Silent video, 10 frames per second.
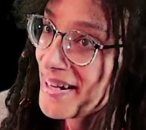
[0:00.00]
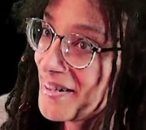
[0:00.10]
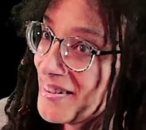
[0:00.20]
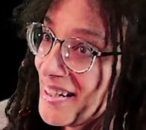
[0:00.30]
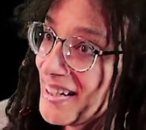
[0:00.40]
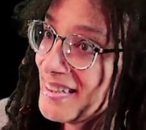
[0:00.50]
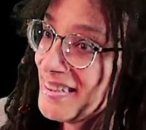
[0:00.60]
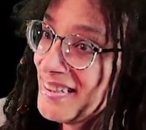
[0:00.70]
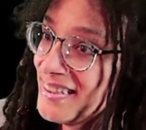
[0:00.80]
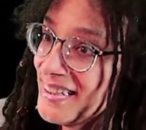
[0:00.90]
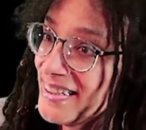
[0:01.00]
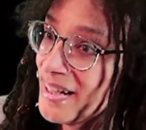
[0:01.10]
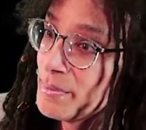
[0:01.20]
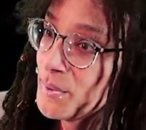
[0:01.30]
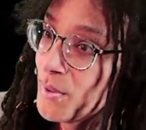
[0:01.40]
online. That'd
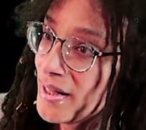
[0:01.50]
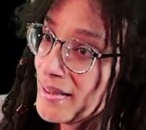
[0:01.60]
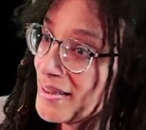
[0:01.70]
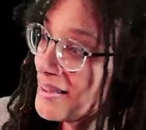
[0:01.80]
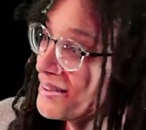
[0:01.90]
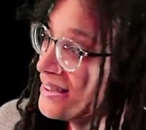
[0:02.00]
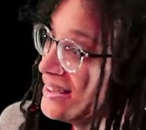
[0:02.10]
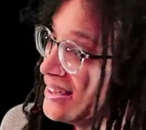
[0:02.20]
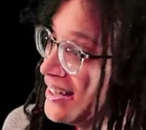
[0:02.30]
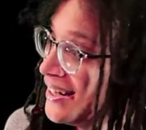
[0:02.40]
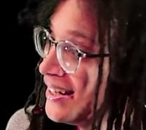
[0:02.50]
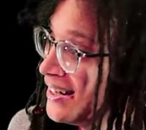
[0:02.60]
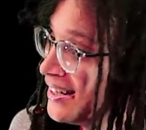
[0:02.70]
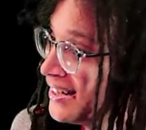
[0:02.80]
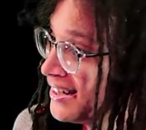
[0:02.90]
be wild though.
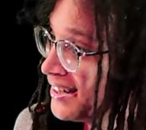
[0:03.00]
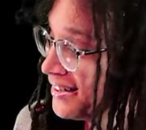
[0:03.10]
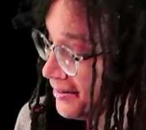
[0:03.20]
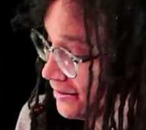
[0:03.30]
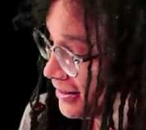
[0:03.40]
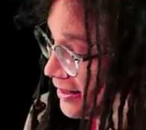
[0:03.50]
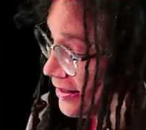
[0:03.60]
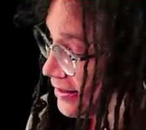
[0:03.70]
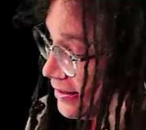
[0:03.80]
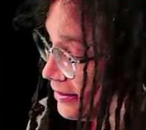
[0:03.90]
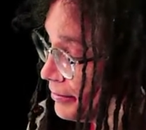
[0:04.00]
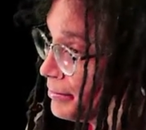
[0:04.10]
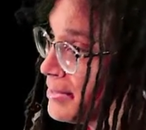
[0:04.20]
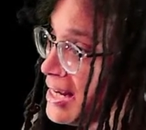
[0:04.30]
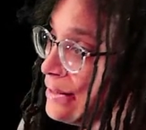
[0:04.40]
All right,
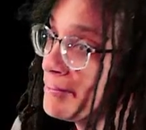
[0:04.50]
me.